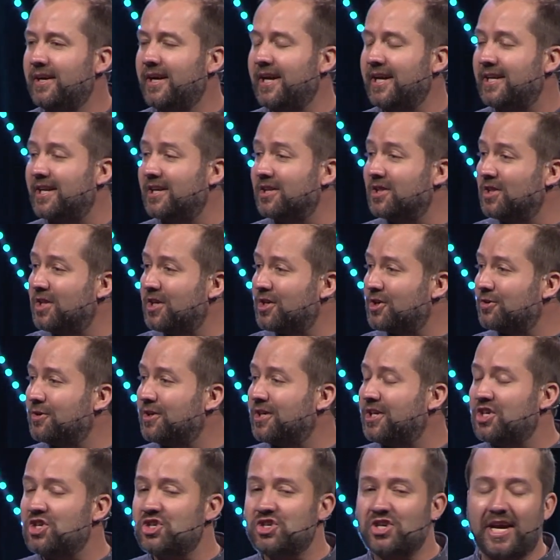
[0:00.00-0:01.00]
and it
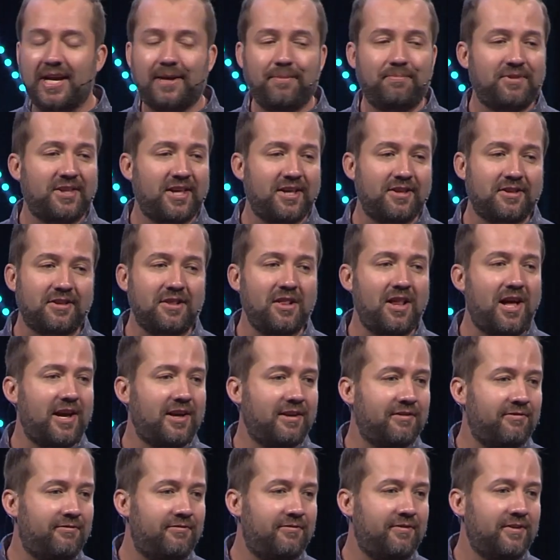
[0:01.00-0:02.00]
literally shaped his
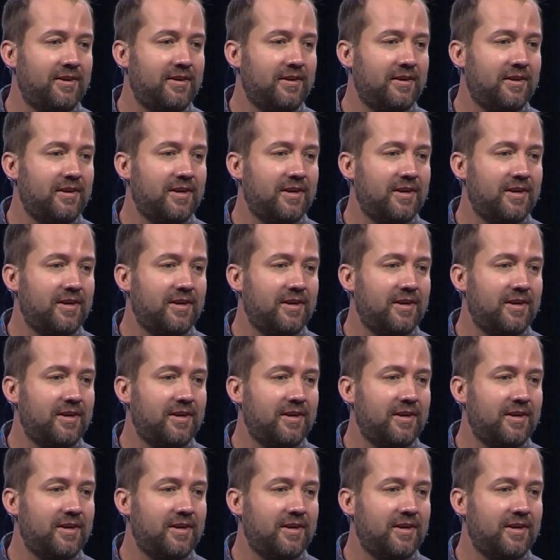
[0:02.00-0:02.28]
life?